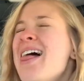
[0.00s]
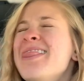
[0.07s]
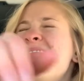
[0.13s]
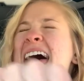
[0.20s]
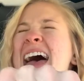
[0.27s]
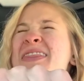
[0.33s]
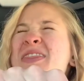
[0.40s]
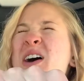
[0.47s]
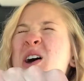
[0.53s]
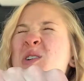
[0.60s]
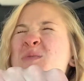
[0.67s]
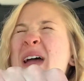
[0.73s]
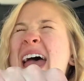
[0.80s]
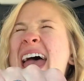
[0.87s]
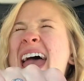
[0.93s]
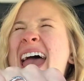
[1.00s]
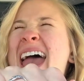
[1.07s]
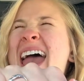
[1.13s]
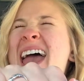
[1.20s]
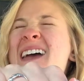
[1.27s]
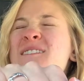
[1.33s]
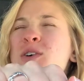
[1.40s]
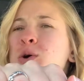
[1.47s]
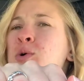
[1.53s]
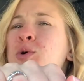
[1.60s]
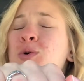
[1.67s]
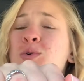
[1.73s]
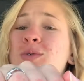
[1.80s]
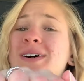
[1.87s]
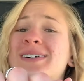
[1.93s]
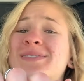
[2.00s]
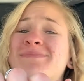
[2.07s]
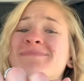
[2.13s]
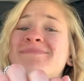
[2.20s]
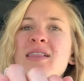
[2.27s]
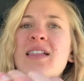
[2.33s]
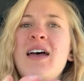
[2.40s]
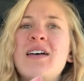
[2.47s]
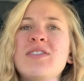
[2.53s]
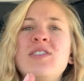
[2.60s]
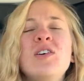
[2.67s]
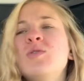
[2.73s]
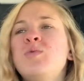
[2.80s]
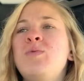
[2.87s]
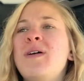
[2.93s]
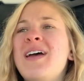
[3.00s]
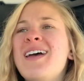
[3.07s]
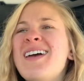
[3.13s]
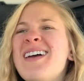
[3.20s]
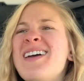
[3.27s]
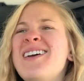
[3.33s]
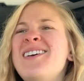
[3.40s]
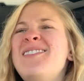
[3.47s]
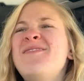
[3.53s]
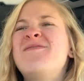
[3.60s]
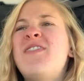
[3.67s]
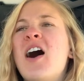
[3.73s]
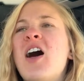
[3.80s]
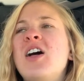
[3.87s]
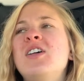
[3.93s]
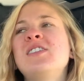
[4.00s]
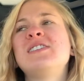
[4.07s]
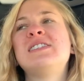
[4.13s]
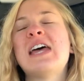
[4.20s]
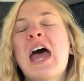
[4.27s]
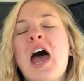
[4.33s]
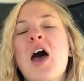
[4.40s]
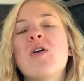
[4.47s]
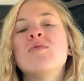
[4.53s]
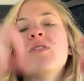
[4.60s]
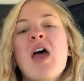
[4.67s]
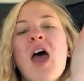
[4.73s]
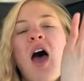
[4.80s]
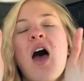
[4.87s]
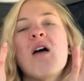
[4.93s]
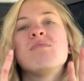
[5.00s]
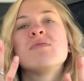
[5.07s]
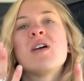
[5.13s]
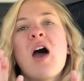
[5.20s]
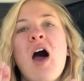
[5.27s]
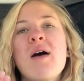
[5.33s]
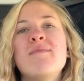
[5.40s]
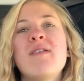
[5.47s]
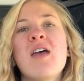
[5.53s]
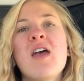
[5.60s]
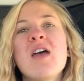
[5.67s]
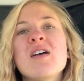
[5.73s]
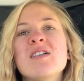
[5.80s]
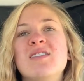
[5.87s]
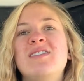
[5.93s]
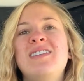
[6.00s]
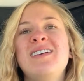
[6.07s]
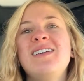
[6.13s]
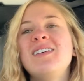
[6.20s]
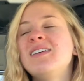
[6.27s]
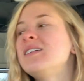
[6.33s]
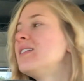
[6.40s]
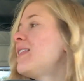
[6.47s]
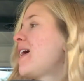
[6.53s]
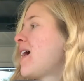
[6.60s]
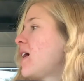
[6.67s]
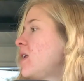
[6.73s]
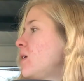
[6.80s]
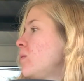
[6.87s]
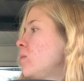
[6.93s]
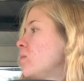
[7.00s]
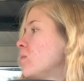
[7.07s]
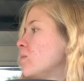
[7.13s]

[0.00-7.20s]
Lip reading: Let the rain, ooh. Let the rain fall down. I'm coming clean, let it.